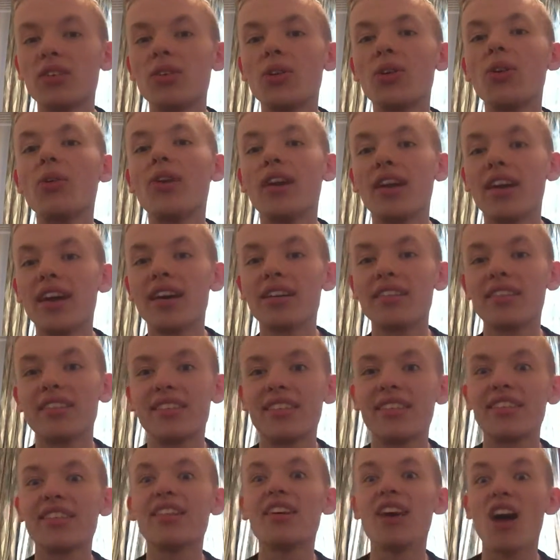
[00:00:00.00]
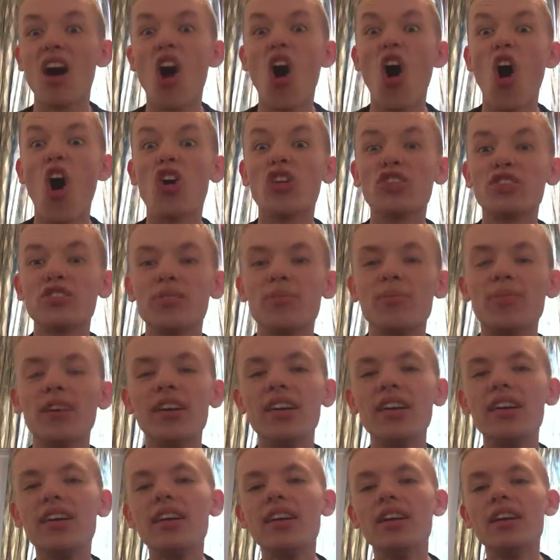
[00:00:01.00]
going at it. Awesome.
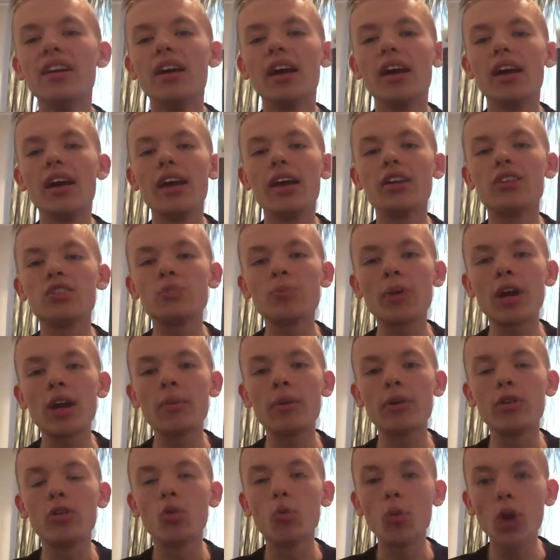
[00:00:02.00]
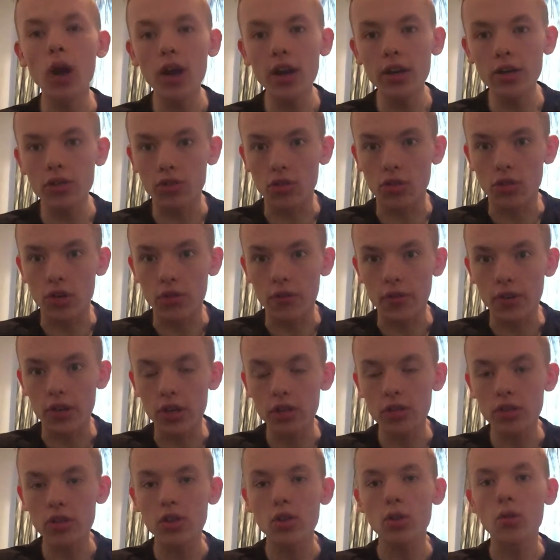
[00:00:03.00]
In Spider-Man Noir's
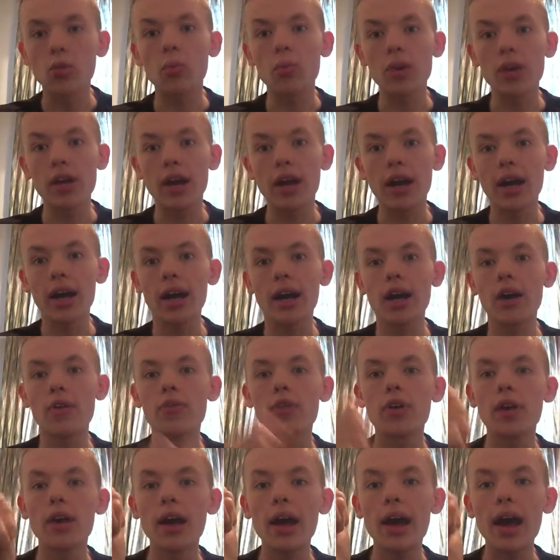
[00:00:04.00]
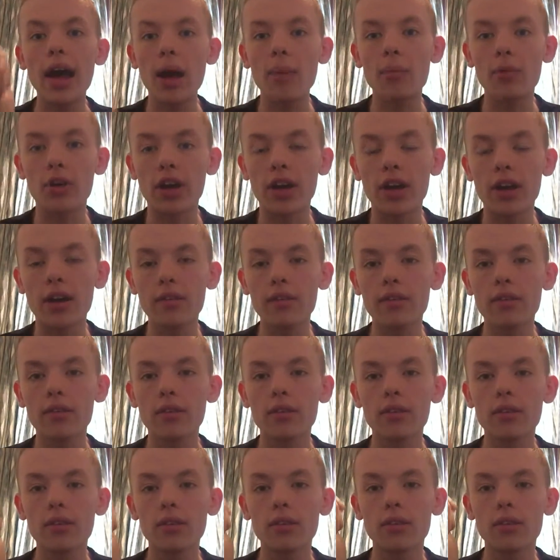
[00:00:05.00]
universe, we have Hammerhead,